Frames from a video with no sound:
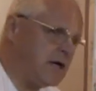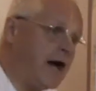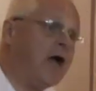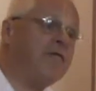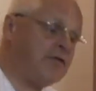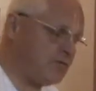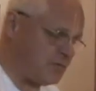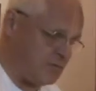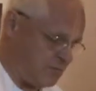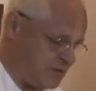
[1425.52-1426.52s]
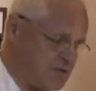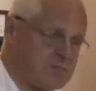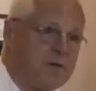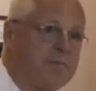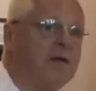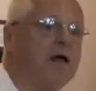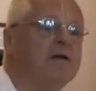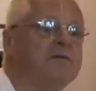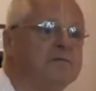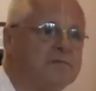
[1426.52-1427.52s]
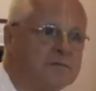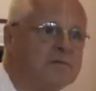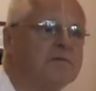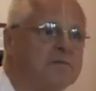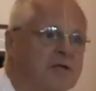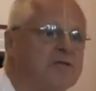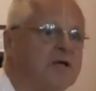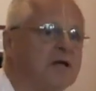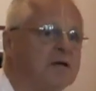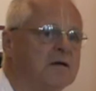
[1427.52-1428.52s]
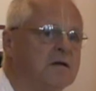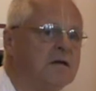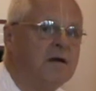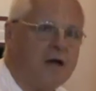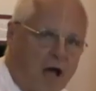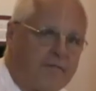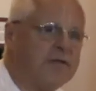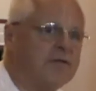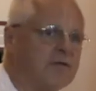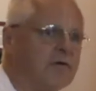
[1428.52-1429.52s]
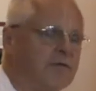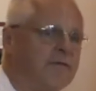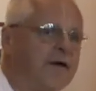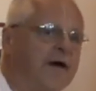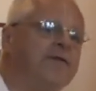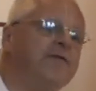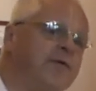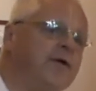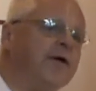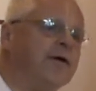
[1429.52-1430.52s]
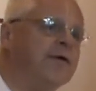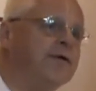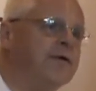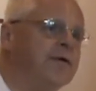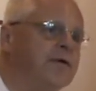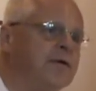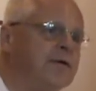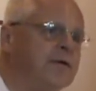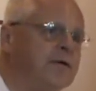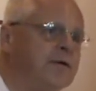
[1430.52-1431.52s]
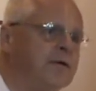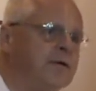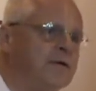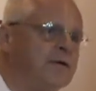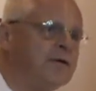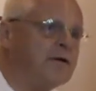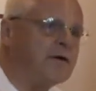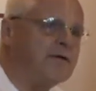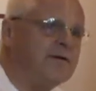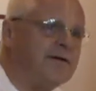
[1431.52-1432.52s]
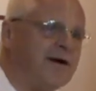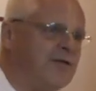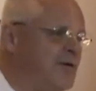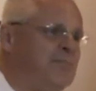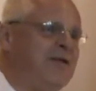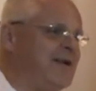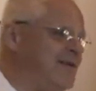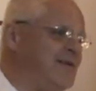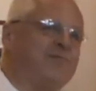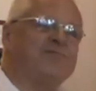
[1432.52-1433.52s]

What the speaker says: I want to know what these people are teaching. I want to know what they are doing. You know, and immediately,